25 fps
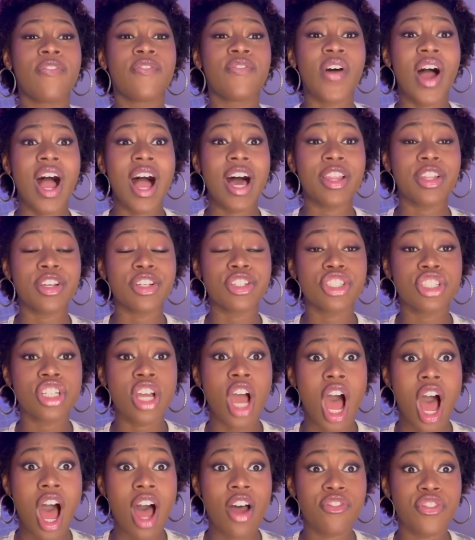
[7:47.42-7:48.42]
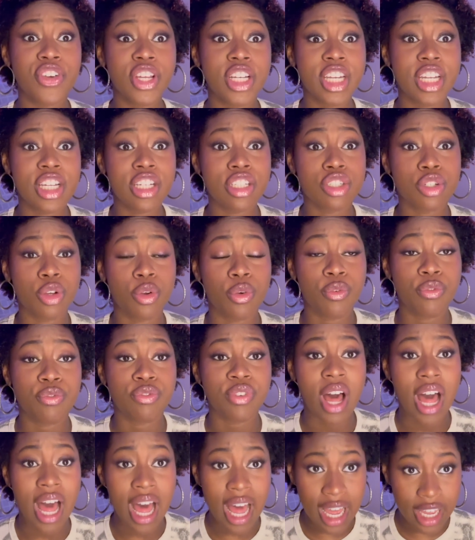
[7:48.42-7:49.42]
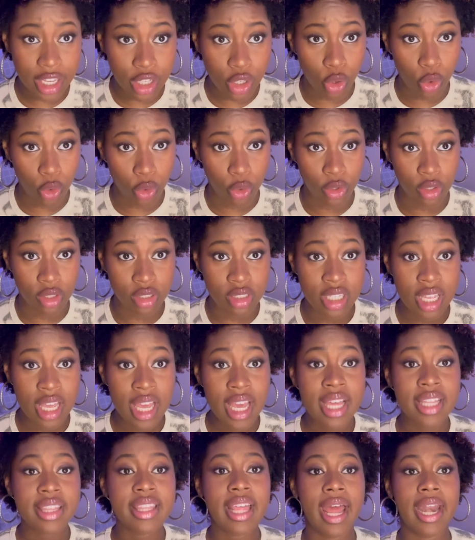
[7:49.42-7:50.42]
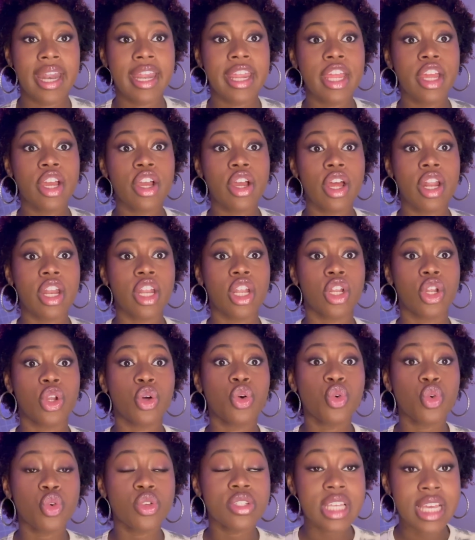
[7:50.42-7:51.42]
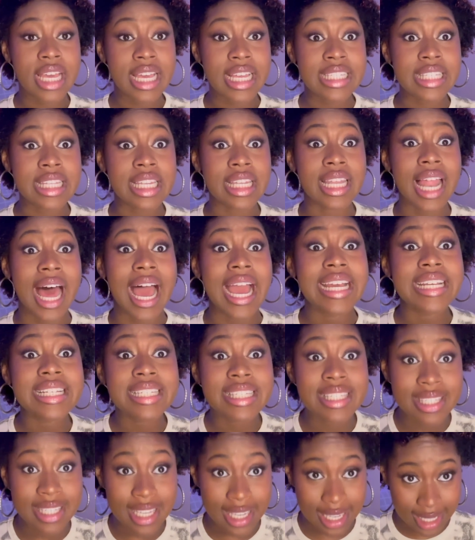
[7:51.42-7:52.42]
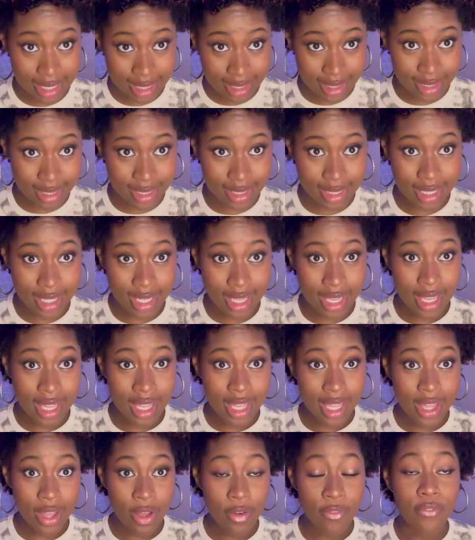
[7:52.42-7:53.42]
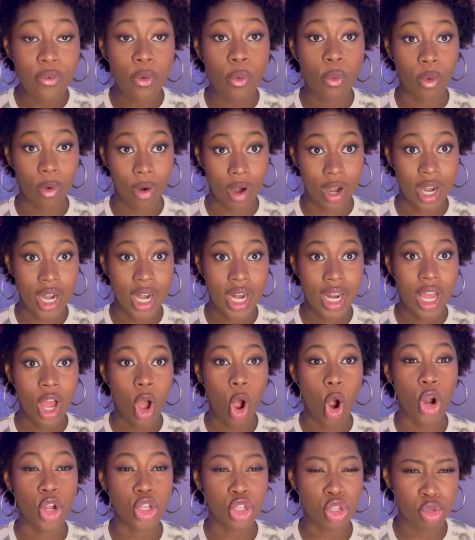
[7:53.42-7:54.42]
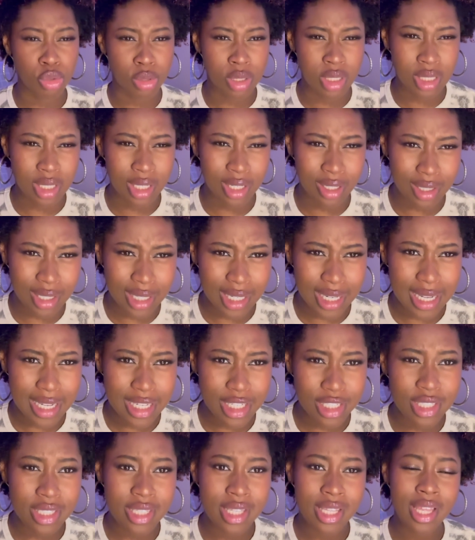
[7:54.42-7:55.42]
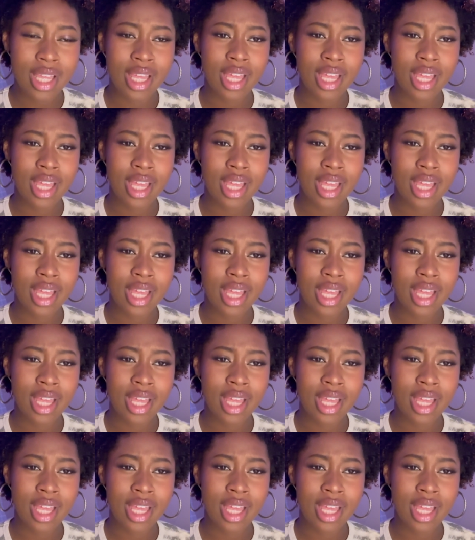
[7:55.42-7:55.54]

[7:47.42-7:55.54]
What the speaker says: father's confidential files that he could lose his license for. Are you serious?